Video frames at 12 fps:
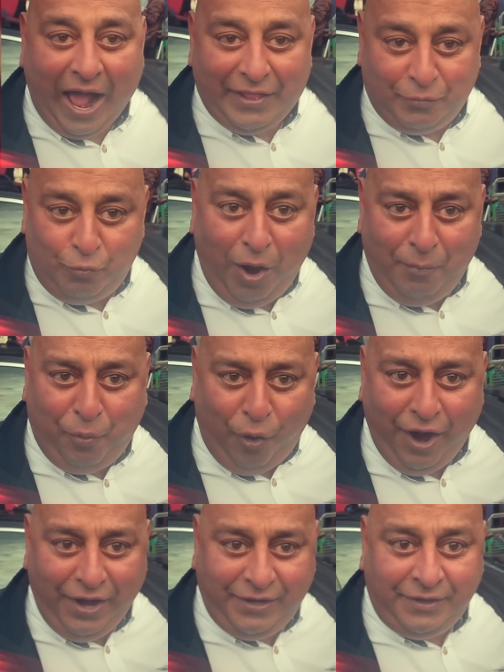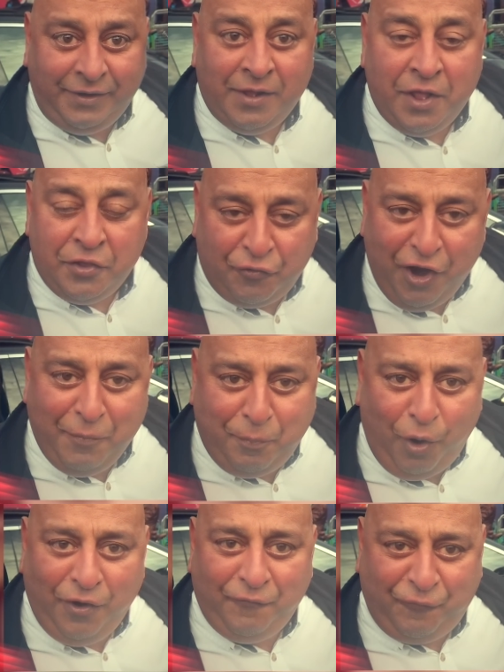At one point,
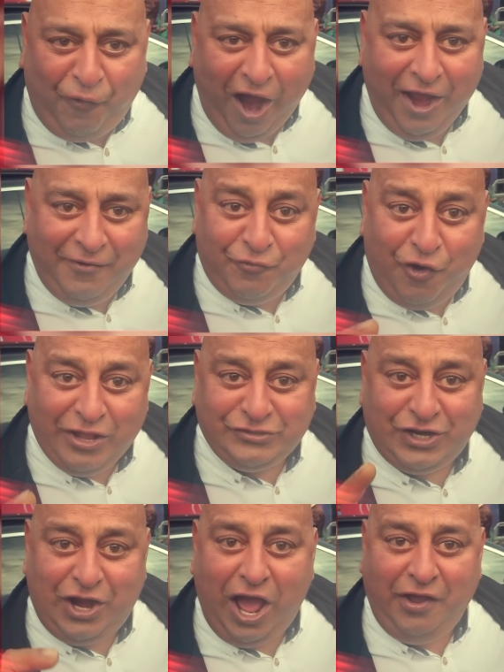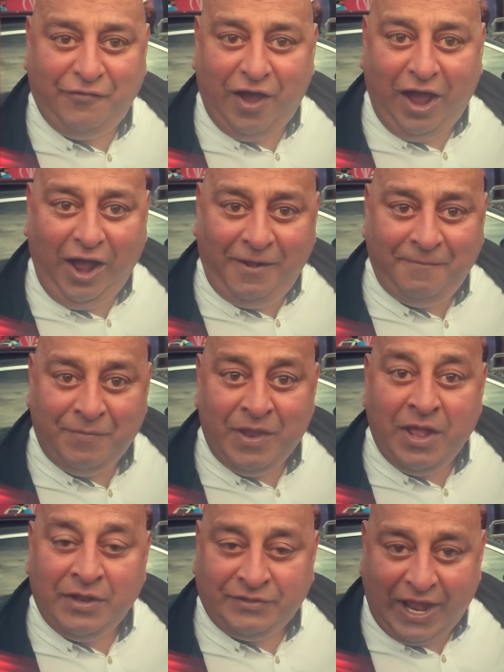3.5 runs and
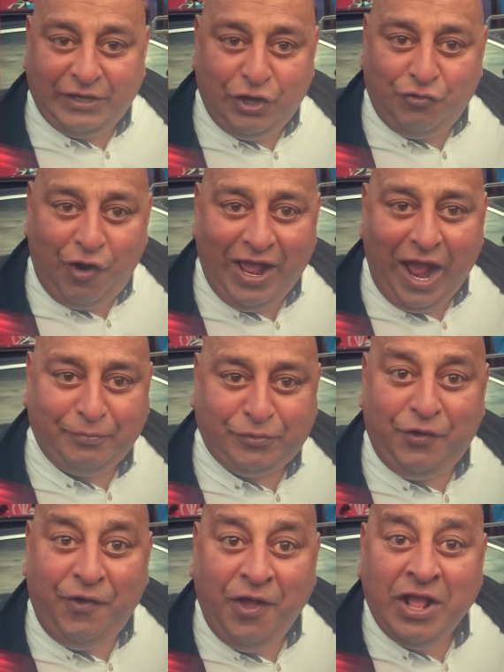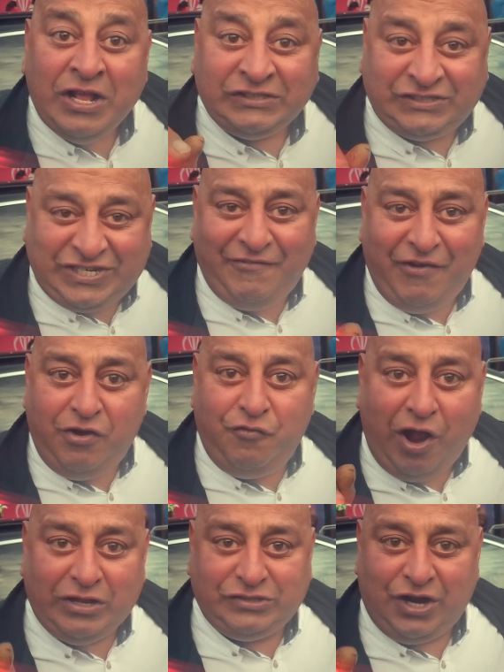over, then you run it up to seven
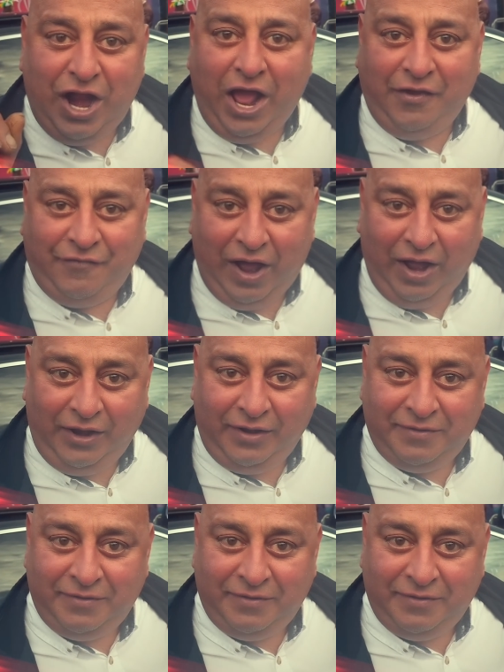runs and over.